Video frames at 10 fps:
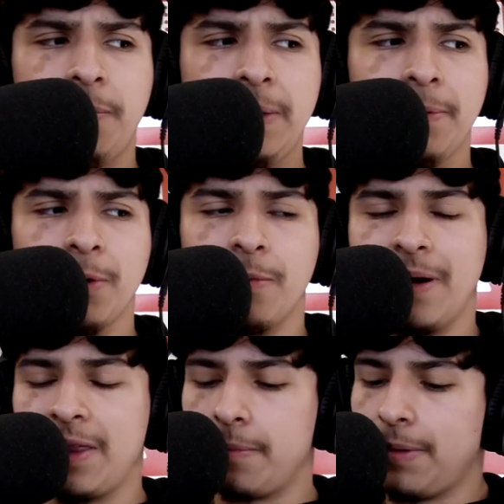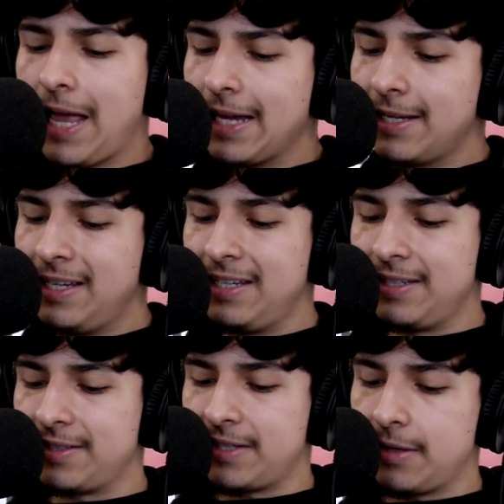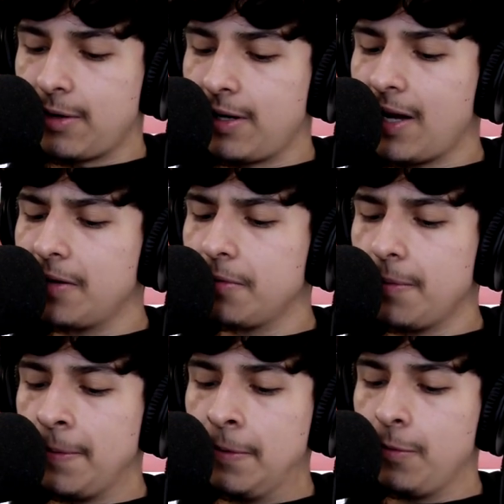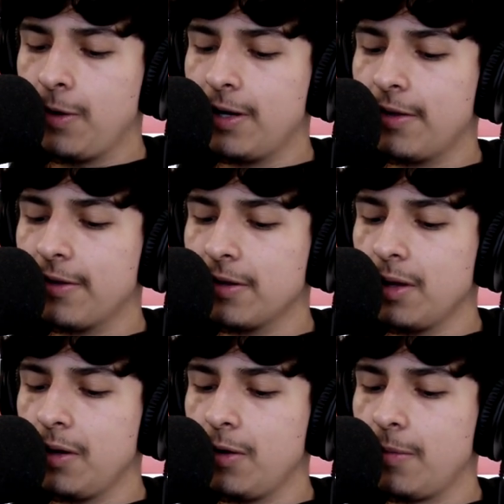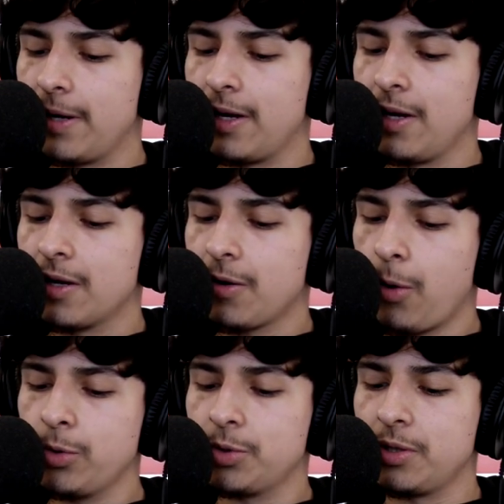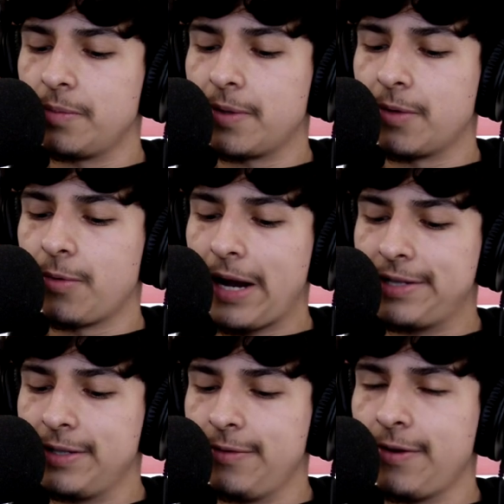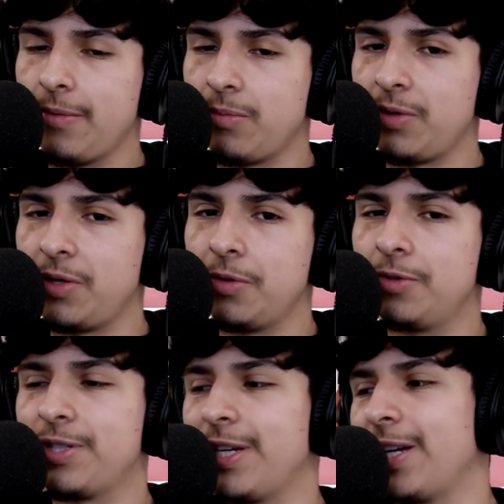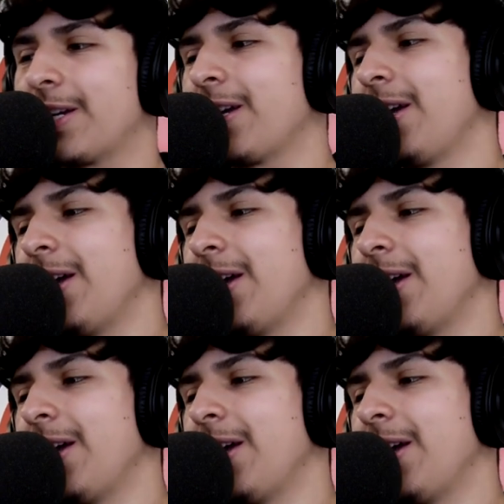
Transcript: People by the Black Keys here on 91.1 of the Globe, culturally progressive music.